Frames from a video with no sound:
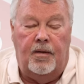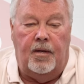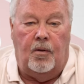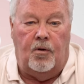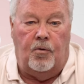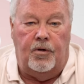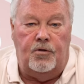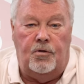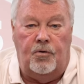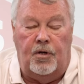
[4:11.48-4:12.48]
They'll only
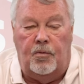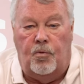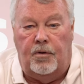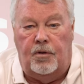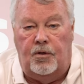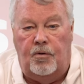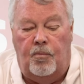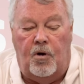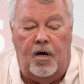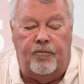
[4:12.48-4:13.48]
tune in one that you
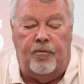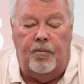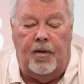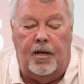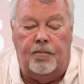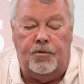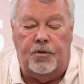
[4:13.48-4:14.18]
bought from them.